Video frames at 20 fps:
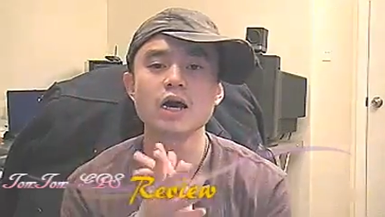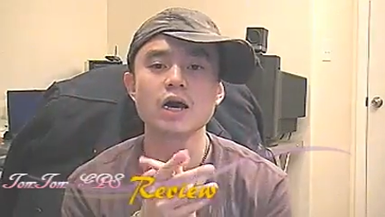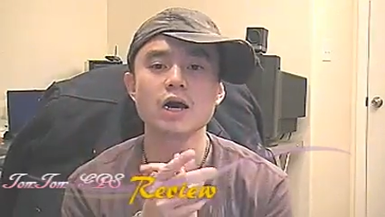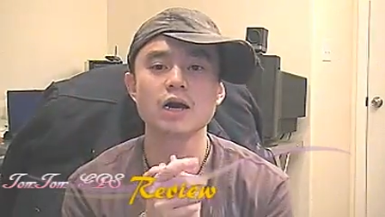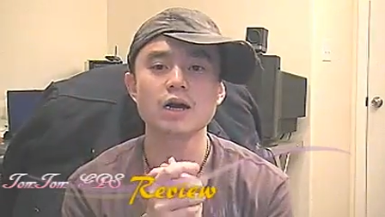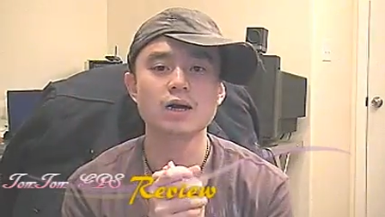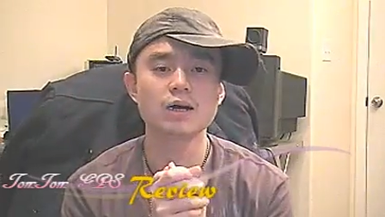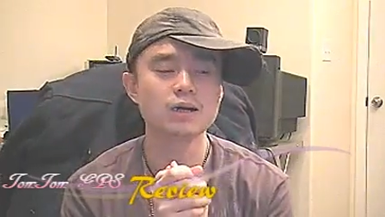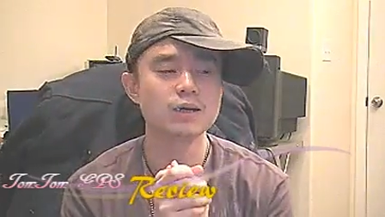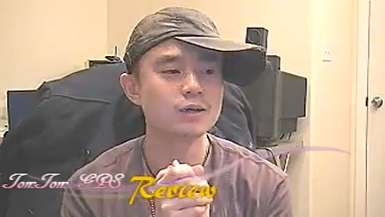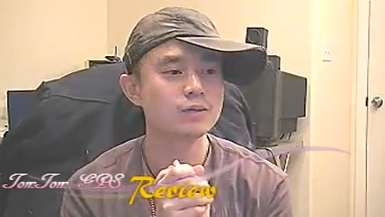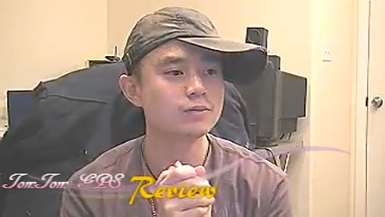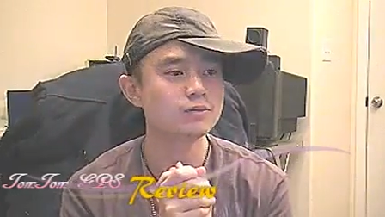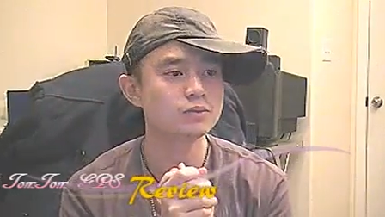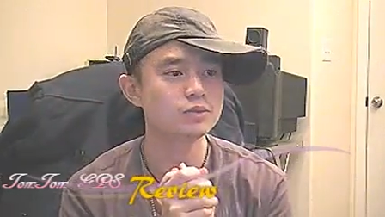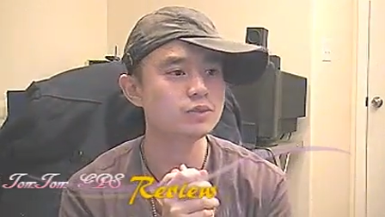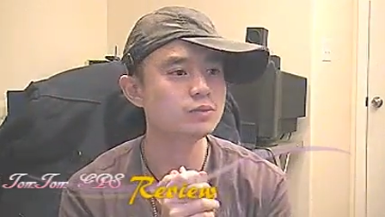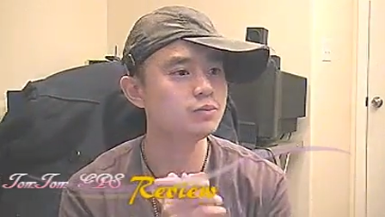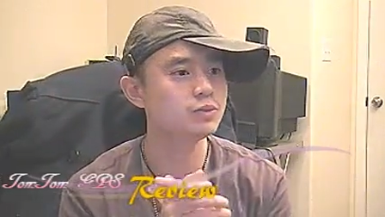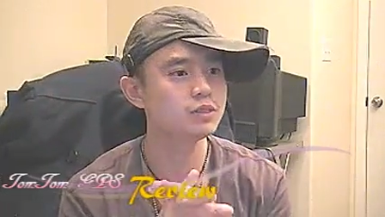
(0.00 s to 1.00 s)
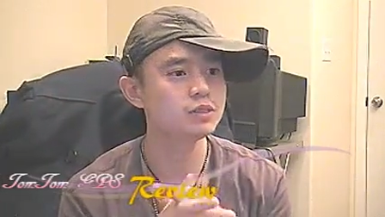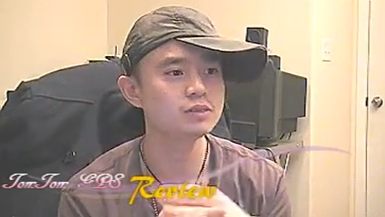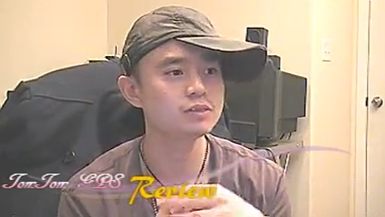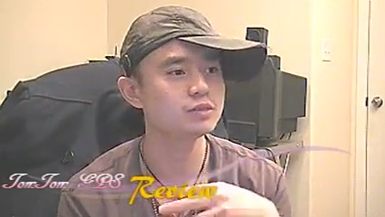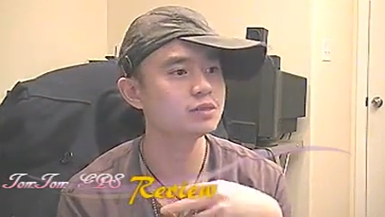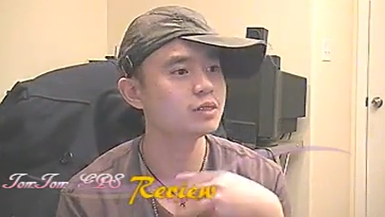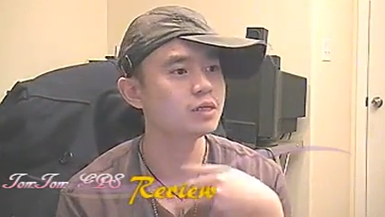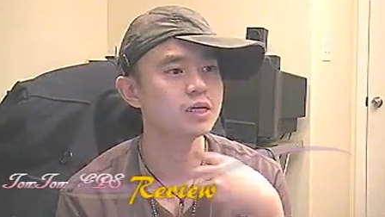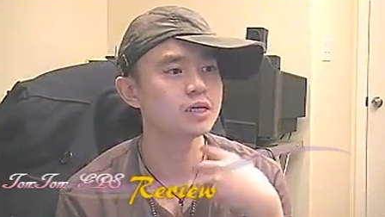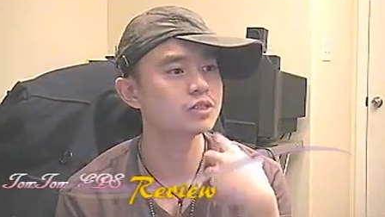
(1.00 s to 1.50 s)
Um, you've
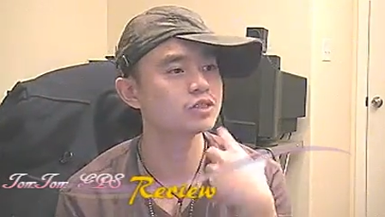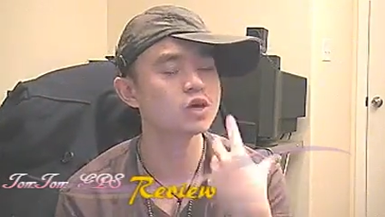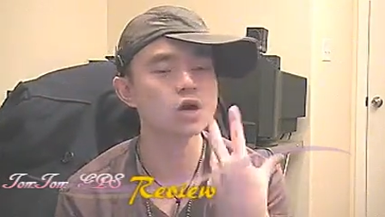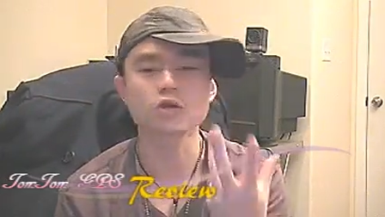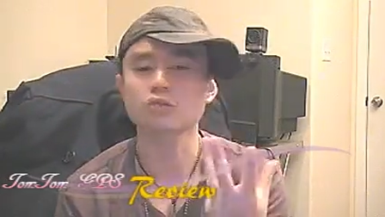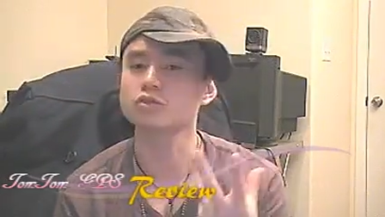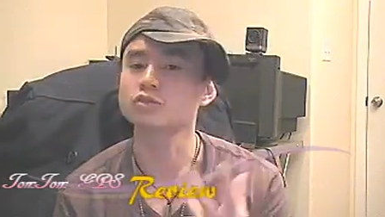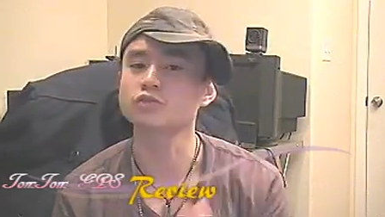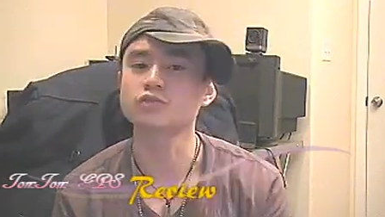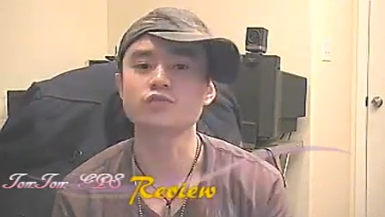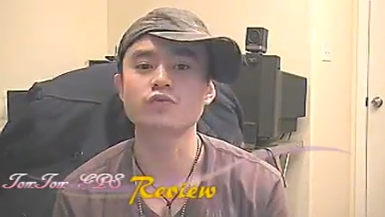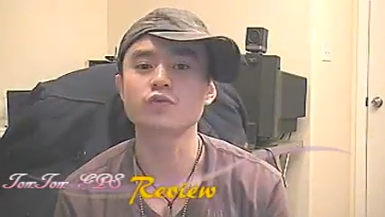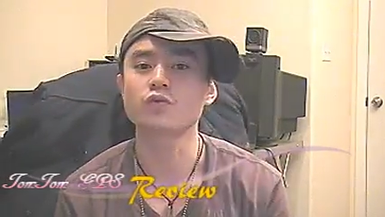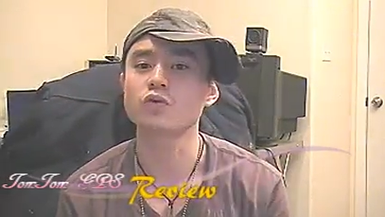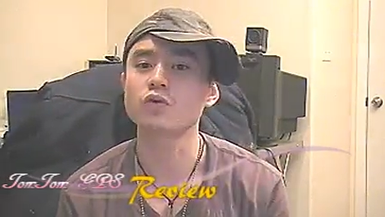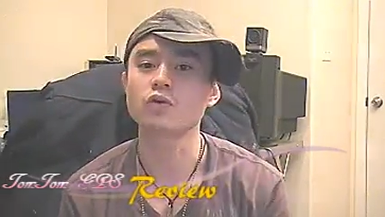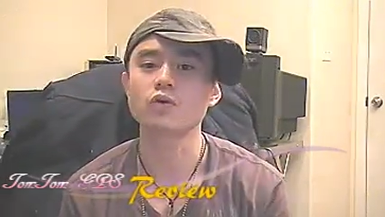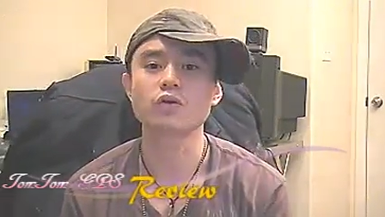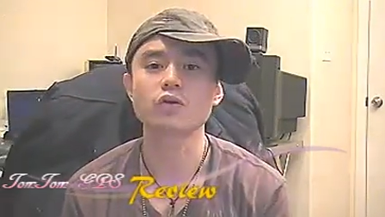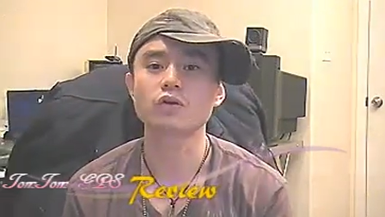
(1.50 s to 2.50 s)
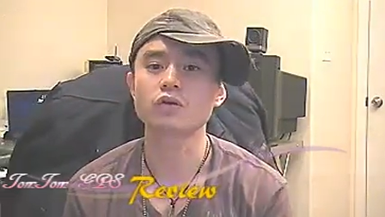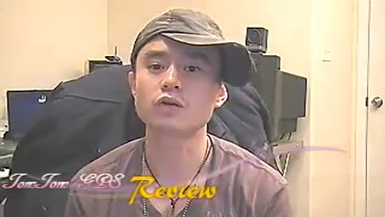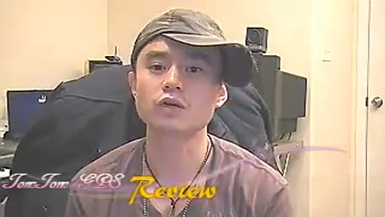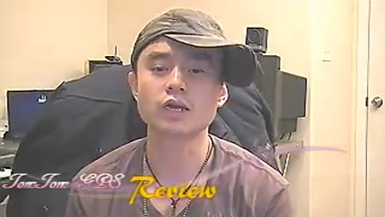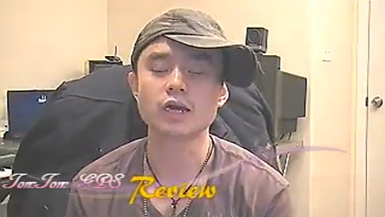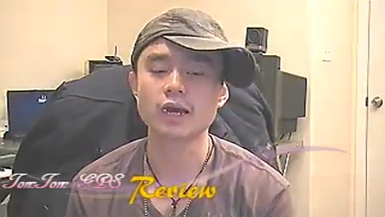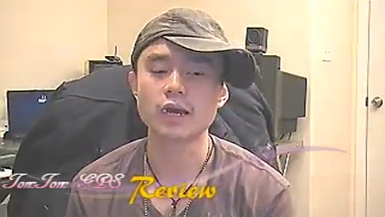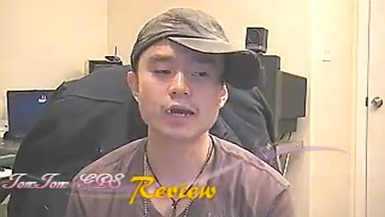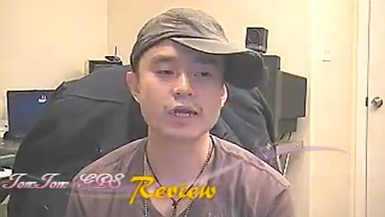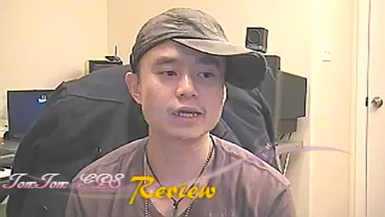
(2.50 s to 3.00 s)
been talked to her for
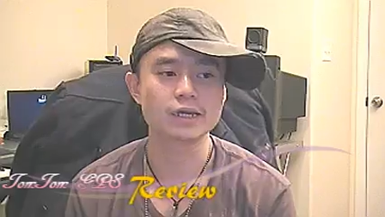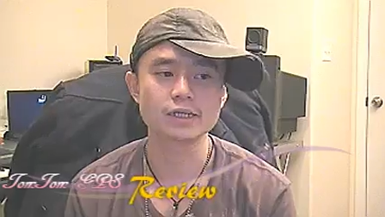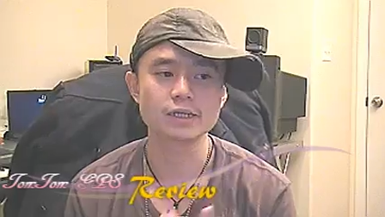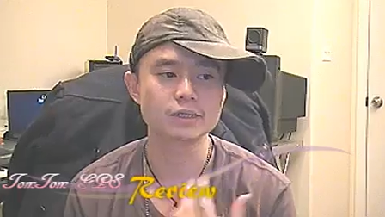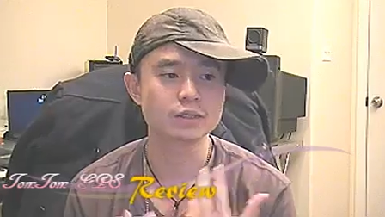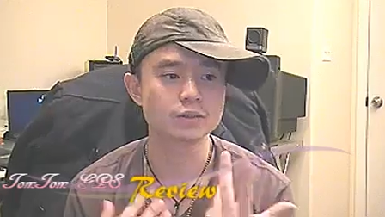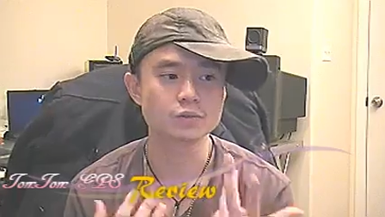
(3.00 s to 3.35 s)
a,